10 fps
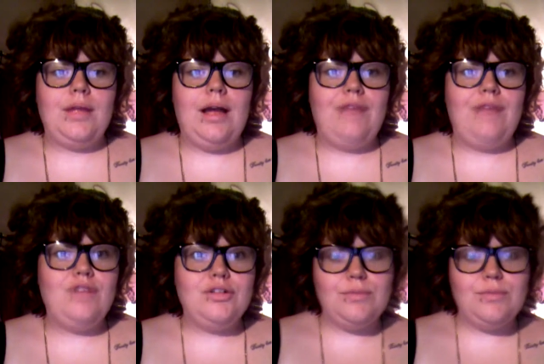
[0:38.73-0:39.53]
I've
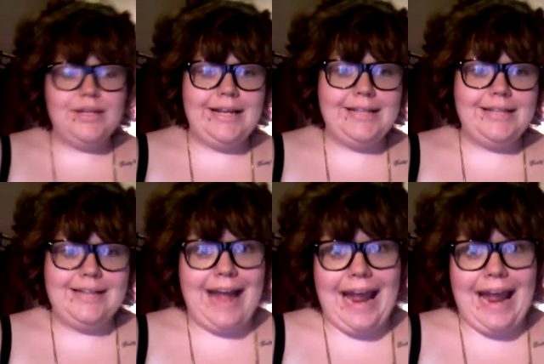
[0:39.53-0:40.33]
not done one of these
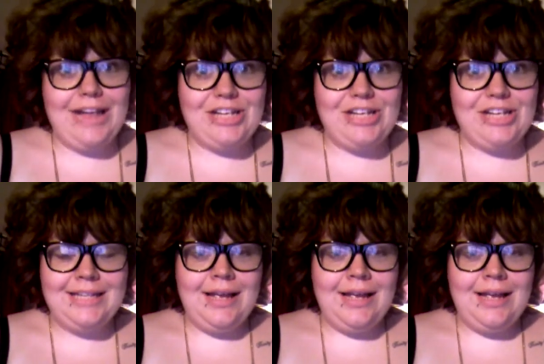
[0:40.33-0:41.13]
in ages.
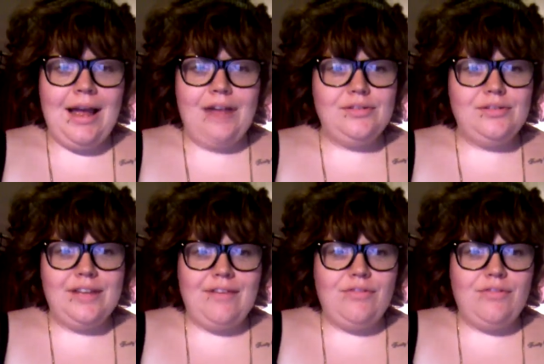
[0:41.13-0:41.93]
And I don't
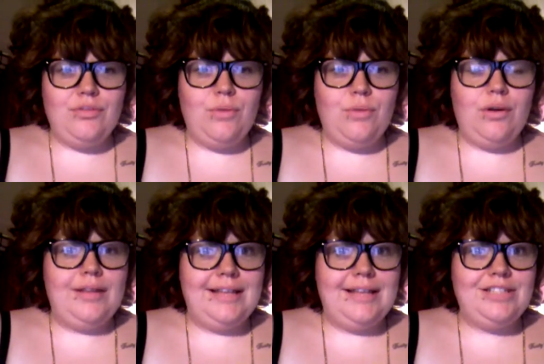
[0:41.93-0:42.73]
think I've ever done one on
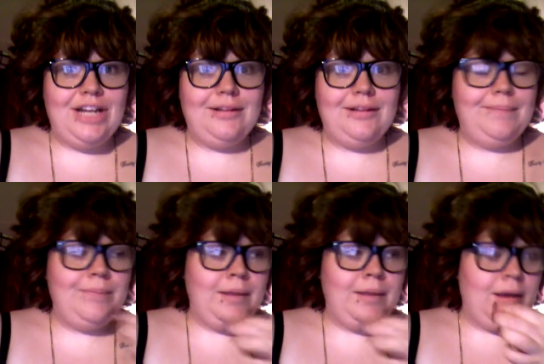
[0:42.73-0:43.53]
this channel.
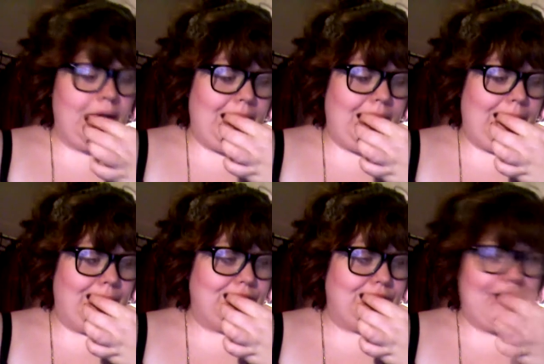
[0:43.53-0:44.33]

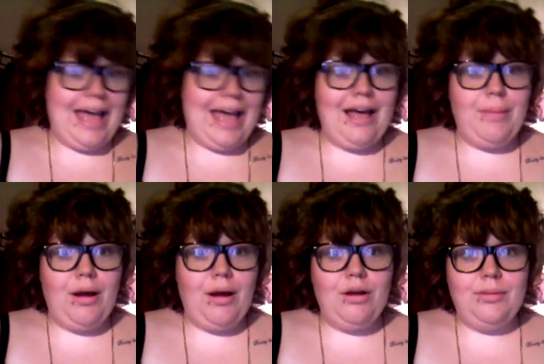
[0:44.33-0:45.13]
So yeah, I
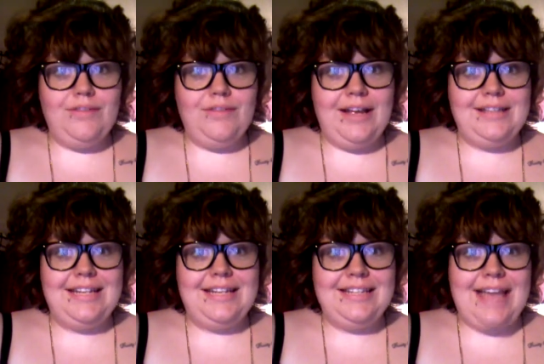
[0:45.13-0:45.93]
bought a couple of things
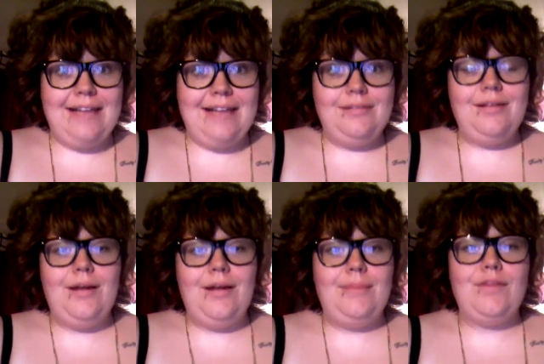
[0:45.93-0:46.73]
in the sale.
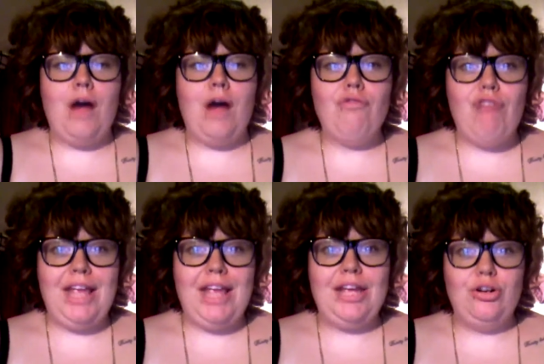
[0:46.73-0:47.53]
They've got a
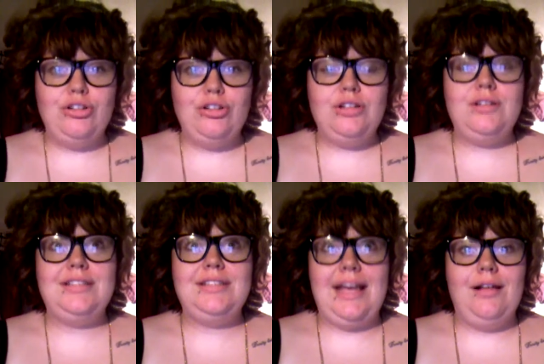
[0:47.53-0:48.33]
really good
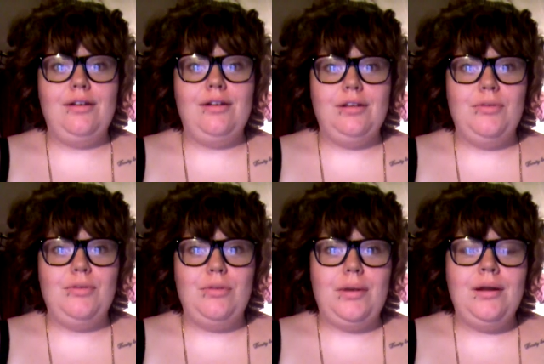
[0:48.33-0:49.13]
sale on at the
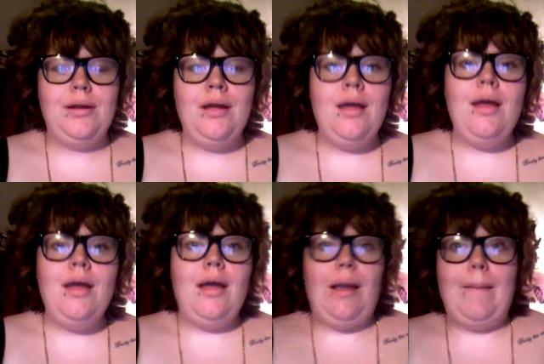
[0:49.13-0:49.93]
moment.
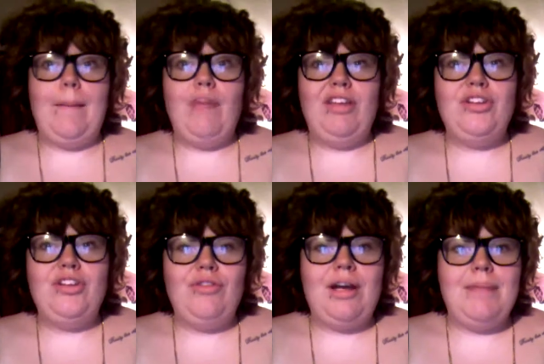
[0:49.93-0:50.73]
I really do
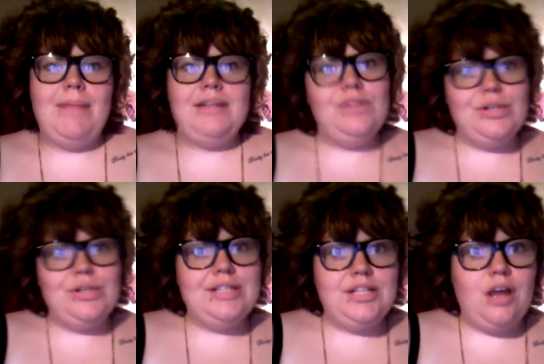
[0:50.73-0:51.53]
recommend if you're
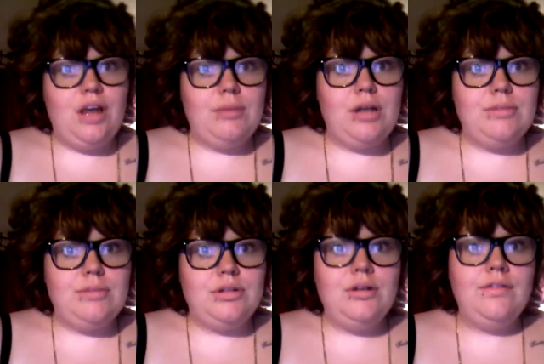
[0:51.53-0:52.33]
into your Topshop
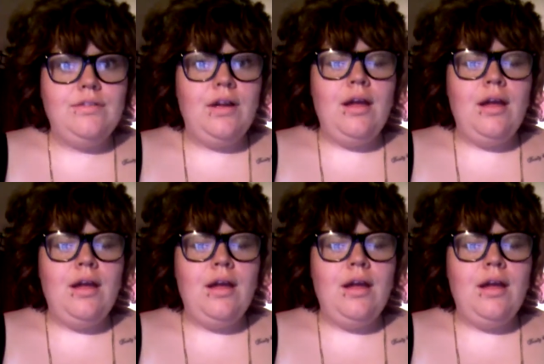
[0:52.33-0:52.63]
stuff.